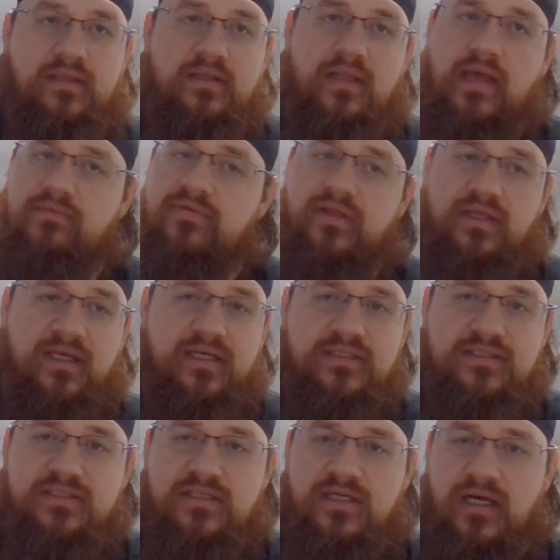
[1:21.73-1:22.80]
It really
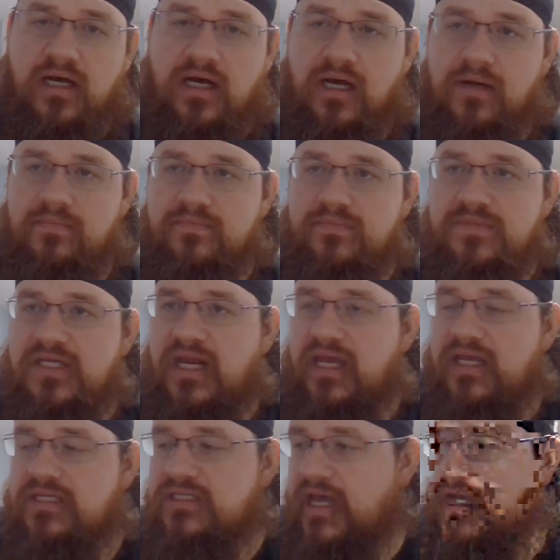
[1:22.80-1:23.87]
is. Um, today
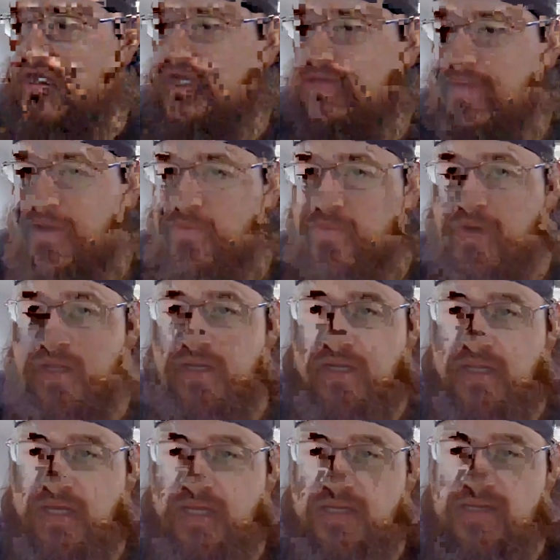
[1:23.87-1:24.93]
is actually my one
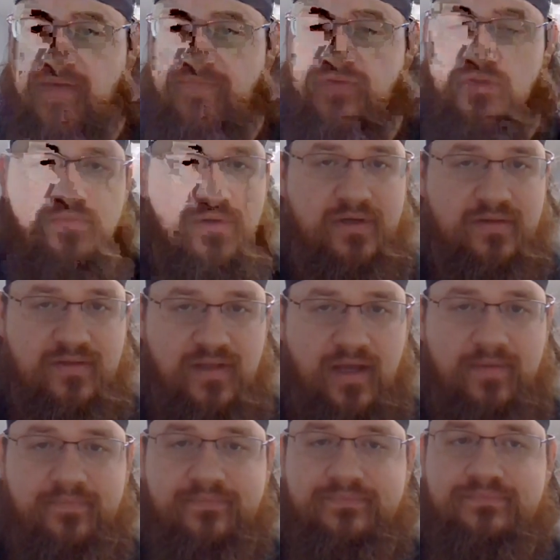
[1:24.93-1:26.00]
uh, nephew's birthday.
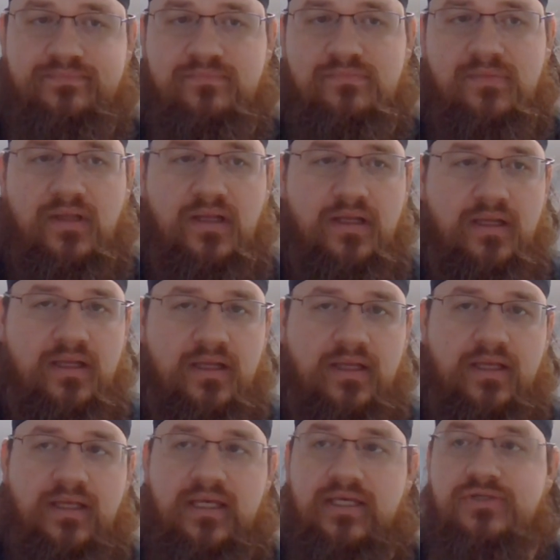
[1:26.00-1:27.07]

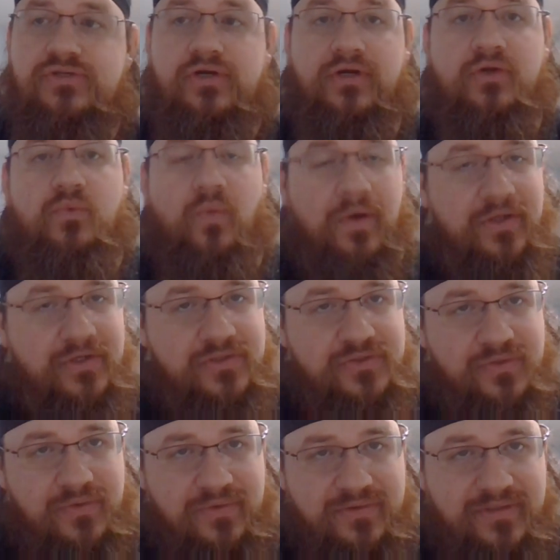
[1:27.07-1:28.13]
He is turning one years
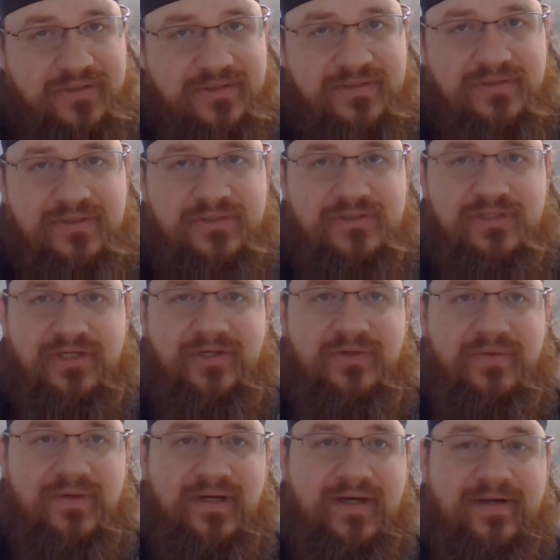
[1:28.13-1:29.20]
old.
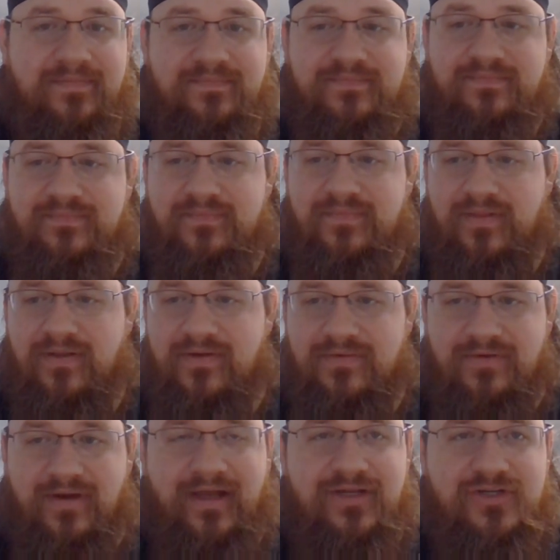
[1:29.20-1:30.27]
So, uh,
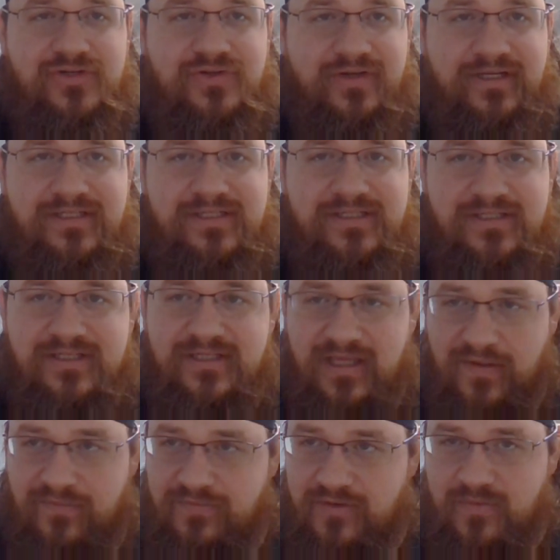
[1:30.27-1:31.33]
Ryan Charisse,
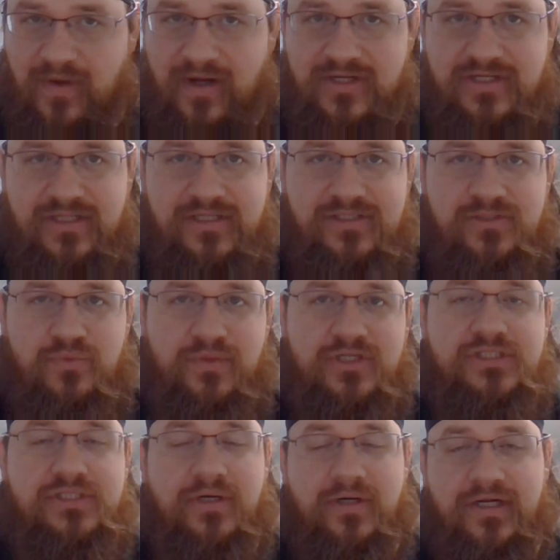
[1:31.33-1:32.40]
if you're watching this, wish
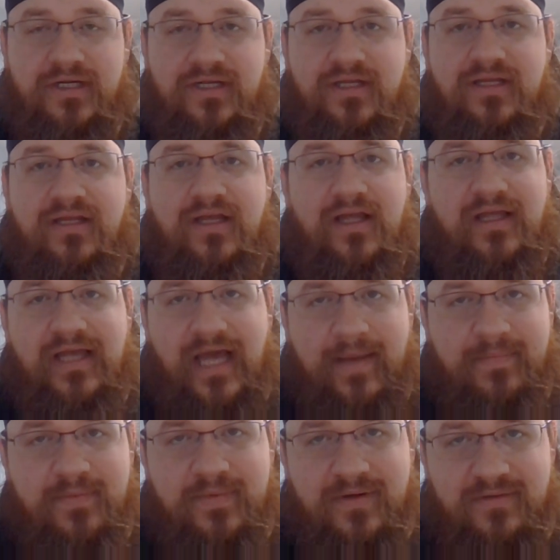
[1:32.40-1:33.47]
Tartan a
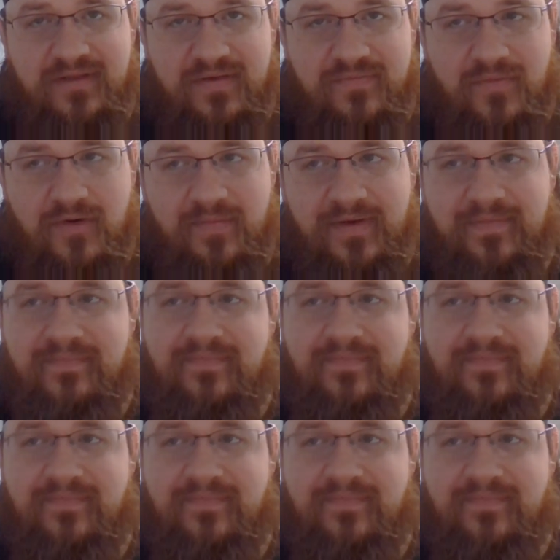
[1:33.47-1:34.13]
happy birthday for me.